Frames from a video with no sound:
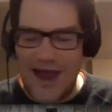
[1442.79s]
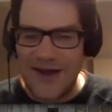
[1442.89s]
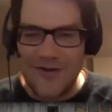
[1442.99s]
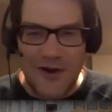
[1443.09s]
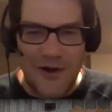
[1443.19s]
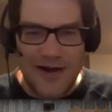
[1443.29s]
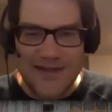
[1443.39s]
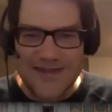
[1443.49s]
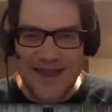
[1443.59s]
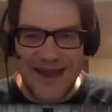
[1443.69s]
I don't know how
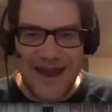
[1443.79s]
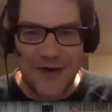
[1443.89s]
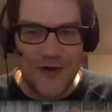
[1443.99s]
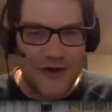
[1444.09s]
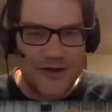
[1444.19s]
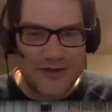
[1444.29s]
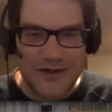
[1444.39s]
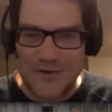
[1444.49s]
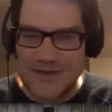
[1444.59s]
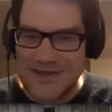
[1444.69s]
to say it,
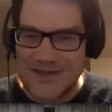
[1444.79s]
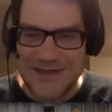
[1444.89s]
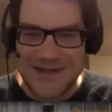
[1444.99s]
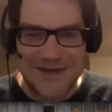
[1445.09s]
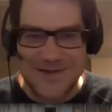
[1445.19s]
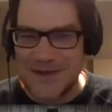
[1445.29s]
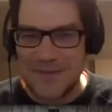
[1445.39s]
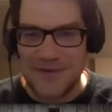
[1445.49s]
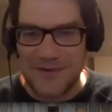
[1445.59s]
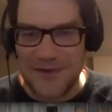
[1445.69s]
ergodicity or
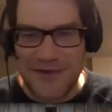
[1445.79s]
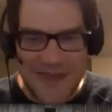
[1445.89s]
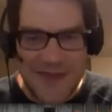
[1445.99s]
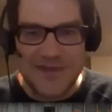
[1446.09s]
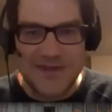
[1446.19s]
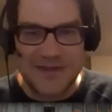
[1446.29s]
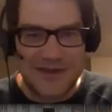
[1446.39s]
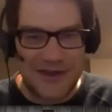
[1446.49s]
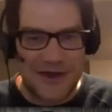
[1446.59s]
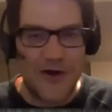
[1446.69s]
something, or the thing with
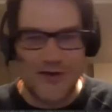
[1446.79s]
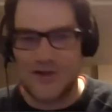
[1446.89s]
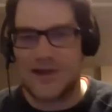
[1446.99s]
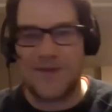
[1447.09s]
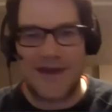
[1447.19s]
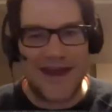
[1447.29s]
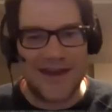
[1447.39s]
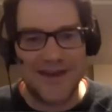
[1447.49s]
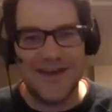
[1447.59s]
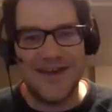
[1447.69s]
the kosher lemonade.